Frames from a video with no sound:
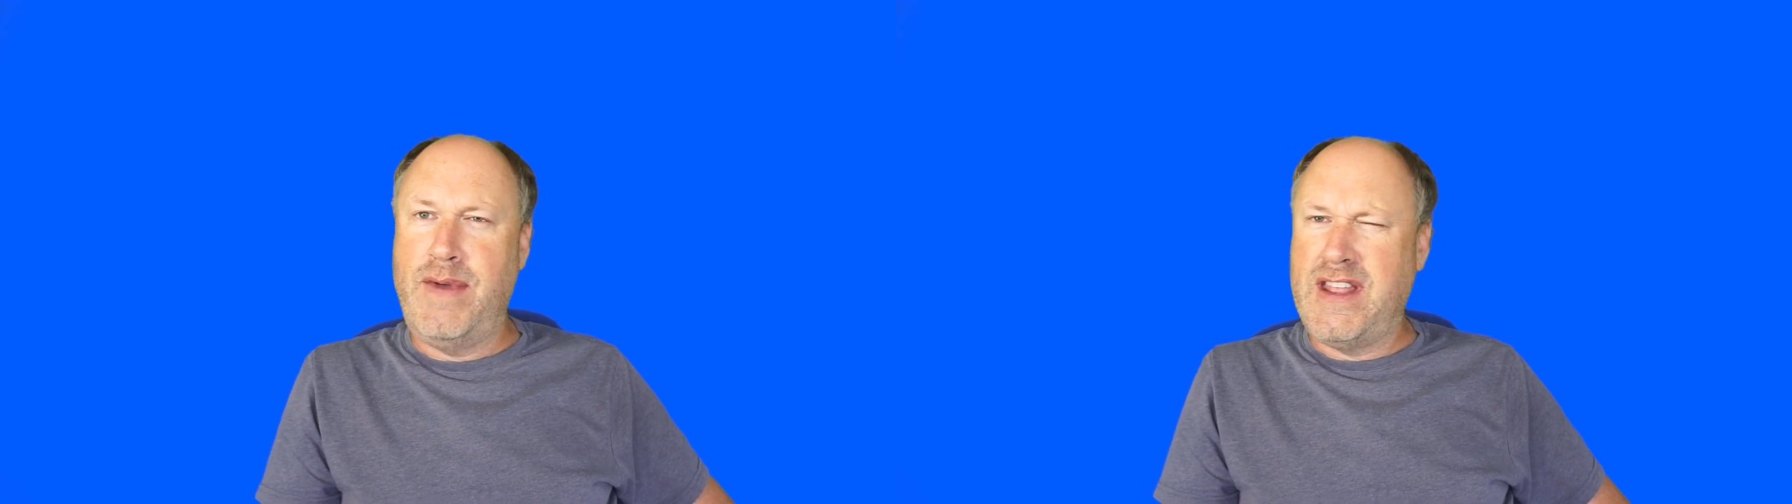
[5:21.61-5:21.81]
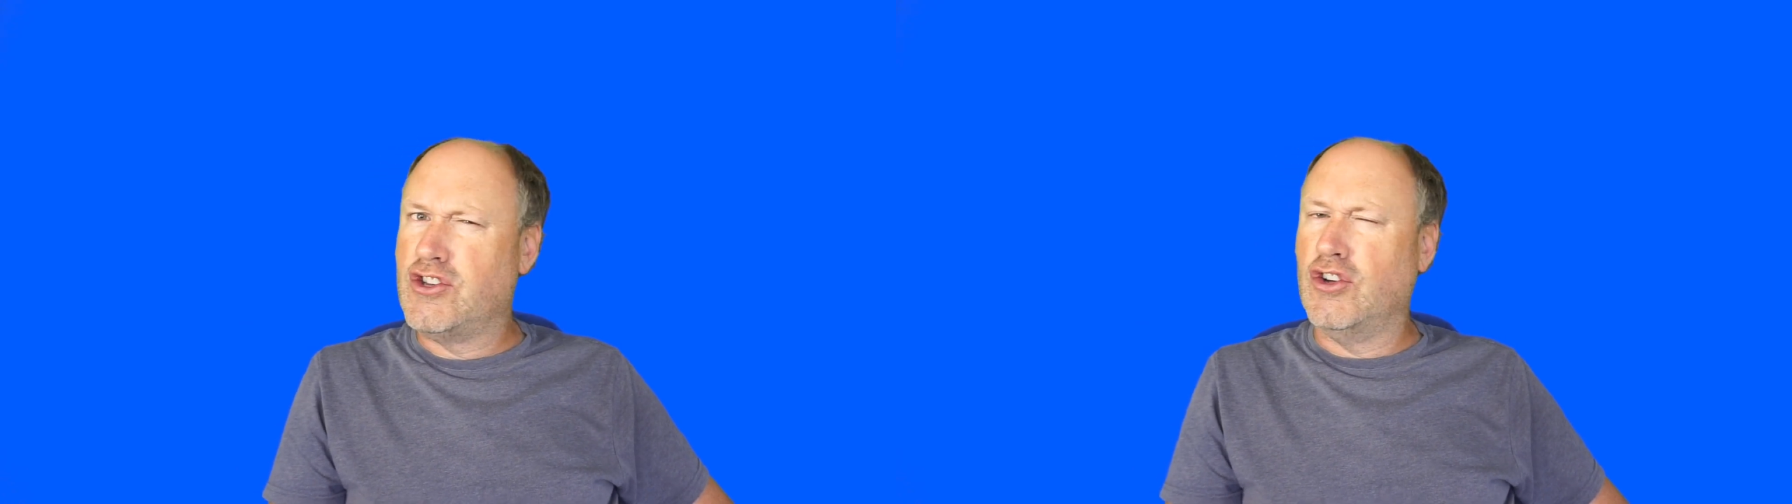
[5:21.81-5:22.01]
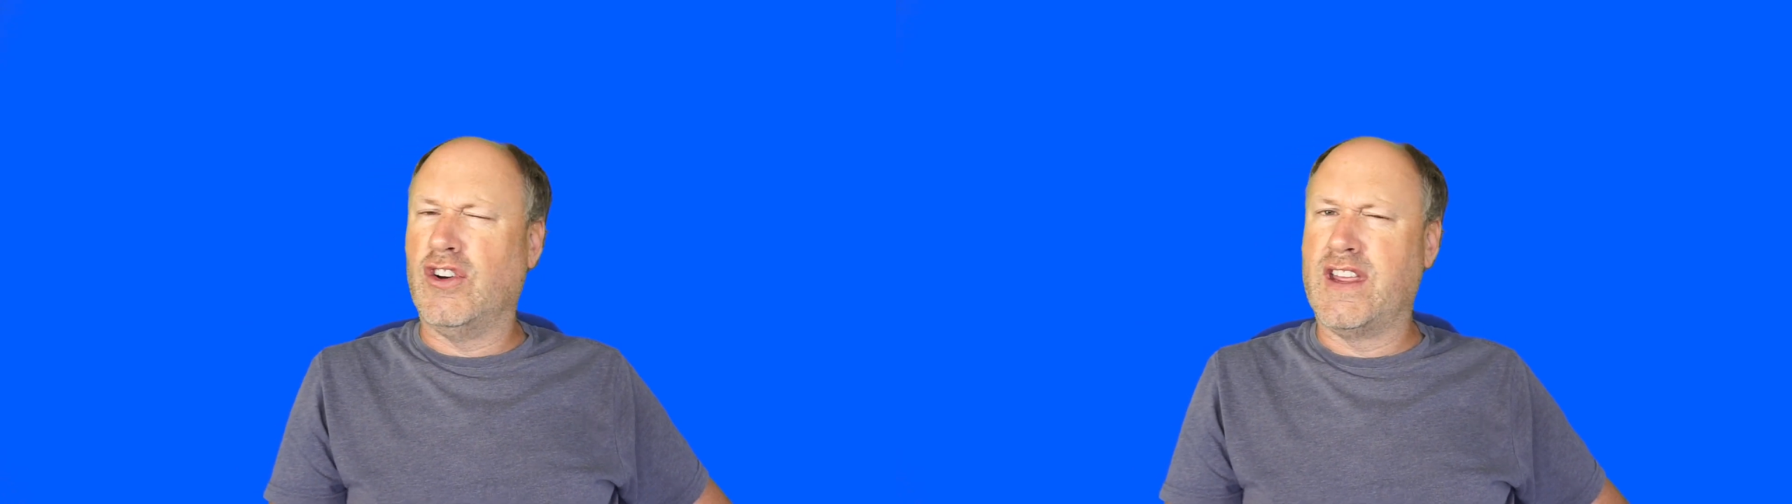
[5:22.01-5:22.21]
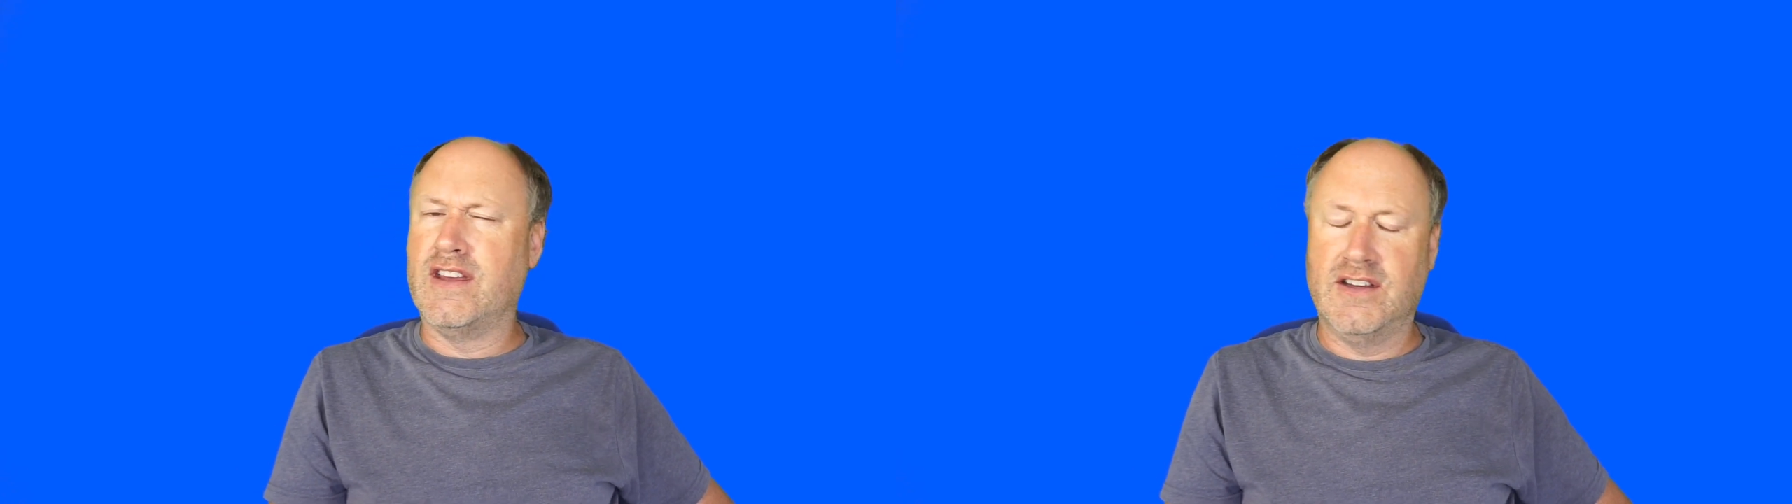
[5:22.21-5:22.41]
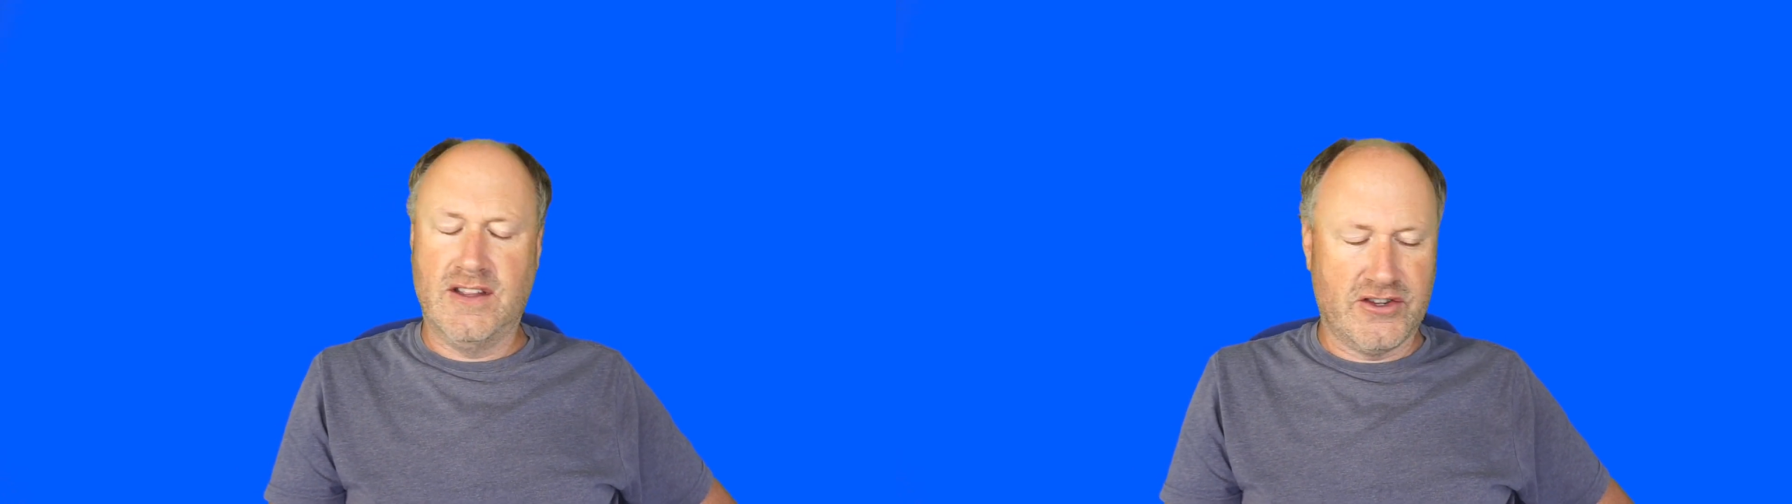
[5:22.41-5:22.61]
toy
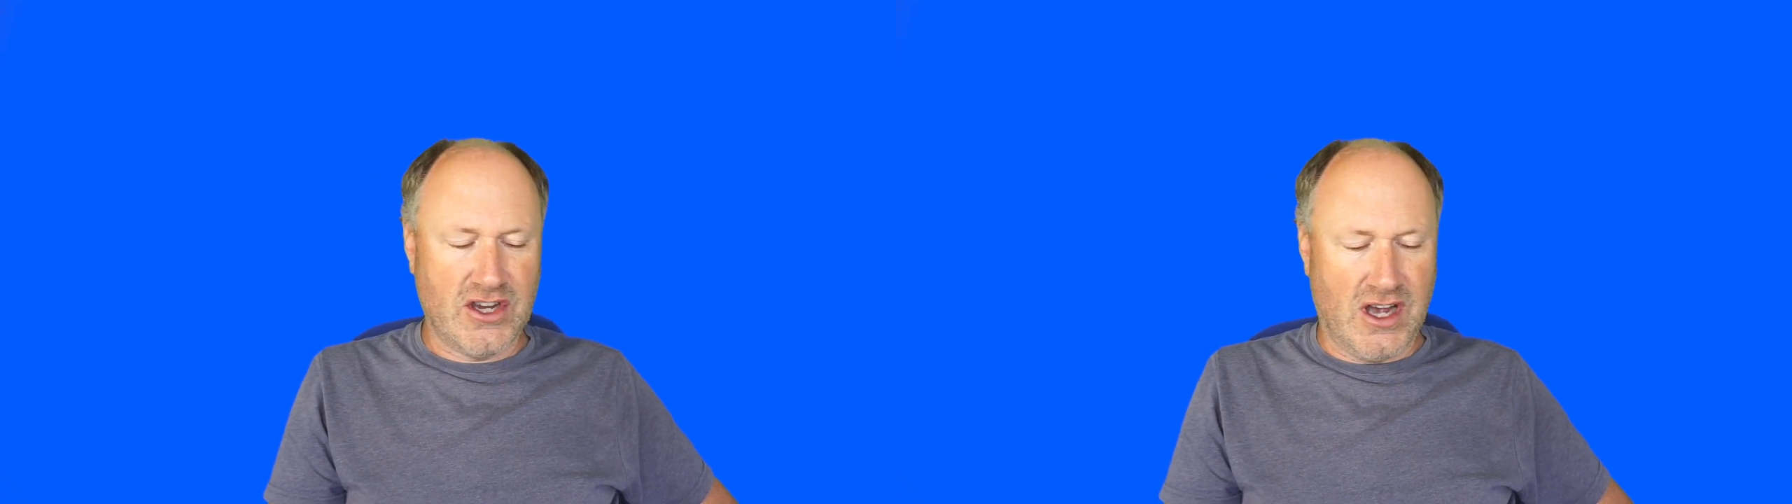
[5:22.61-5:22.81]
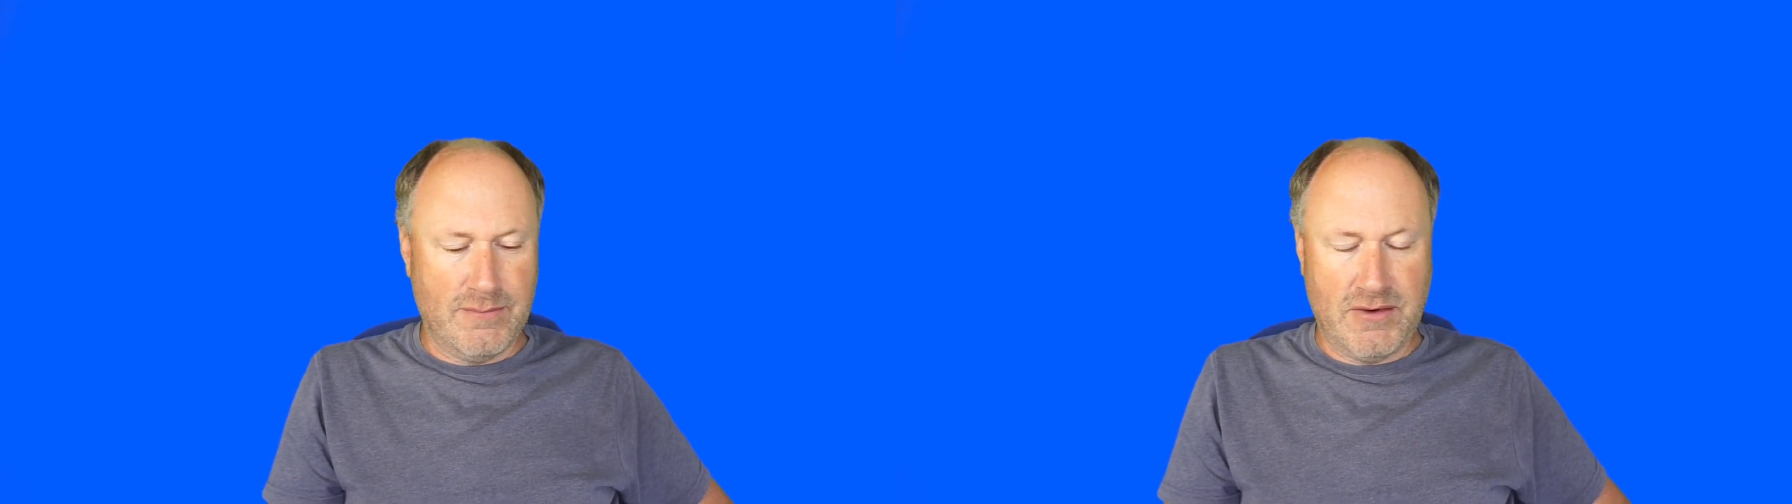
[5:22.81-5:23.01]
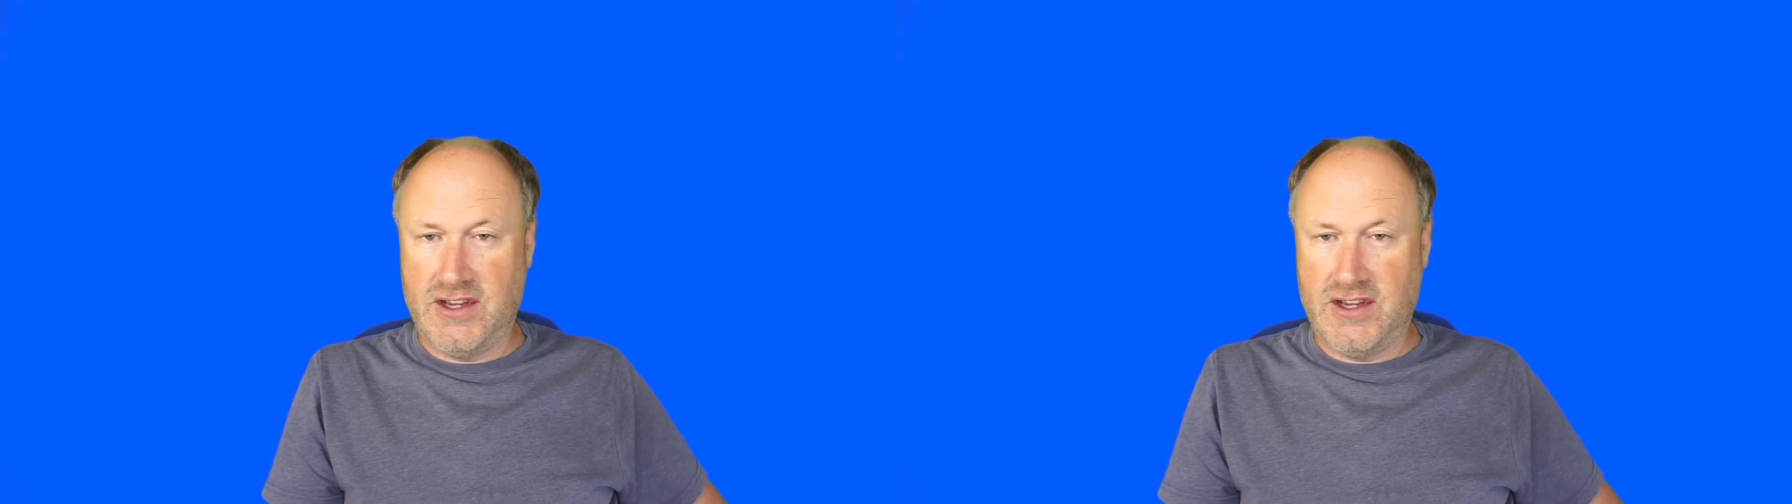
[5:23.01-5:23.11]
at the time,